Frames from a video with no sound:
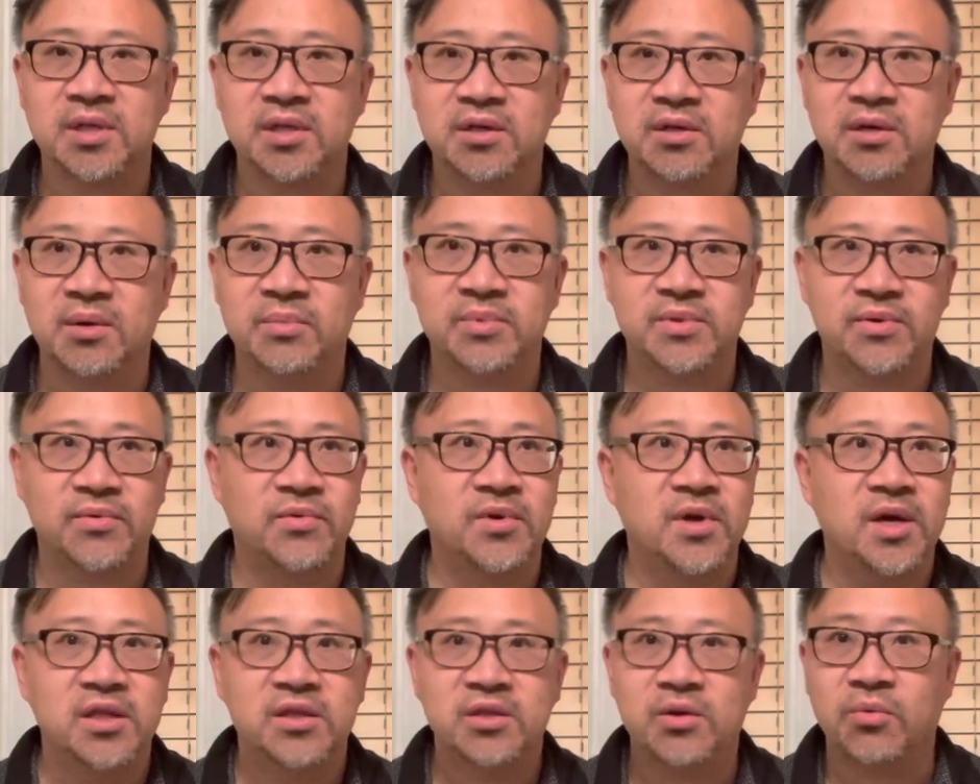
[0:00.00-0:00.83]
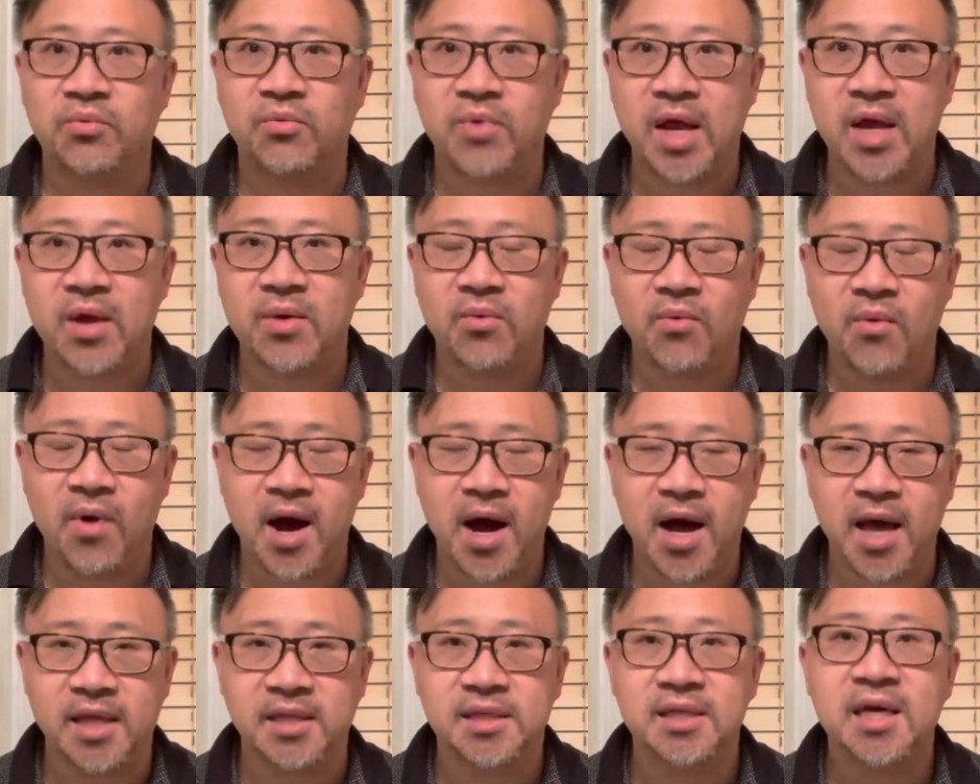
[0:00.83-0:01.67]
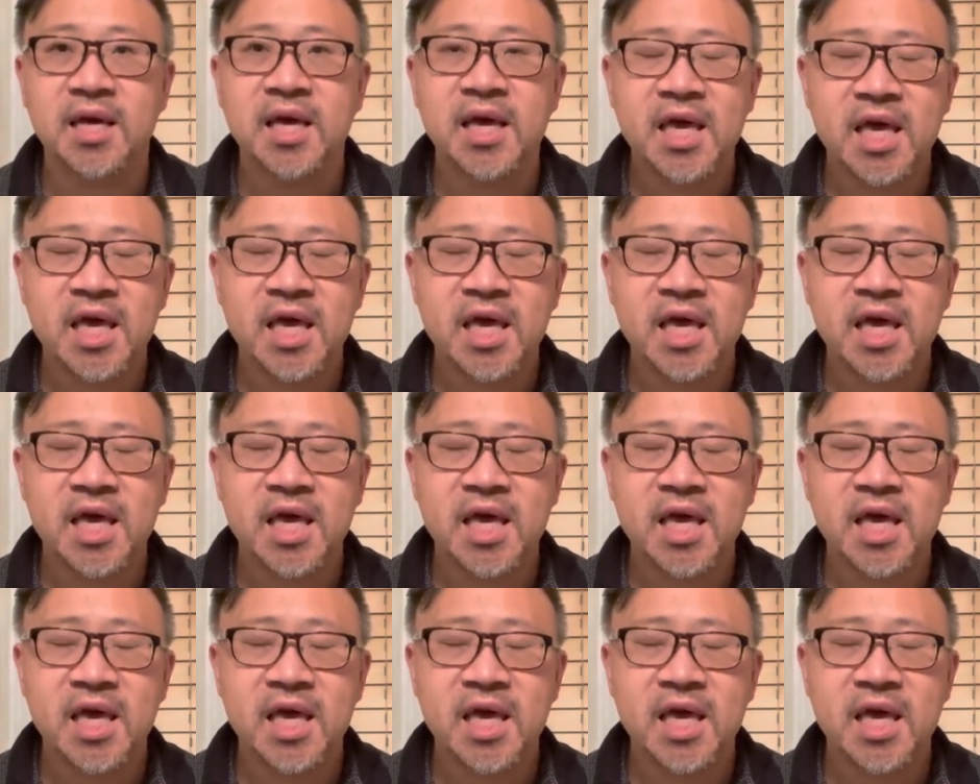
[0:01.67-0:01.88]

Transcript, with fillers: in terms of to rate wines.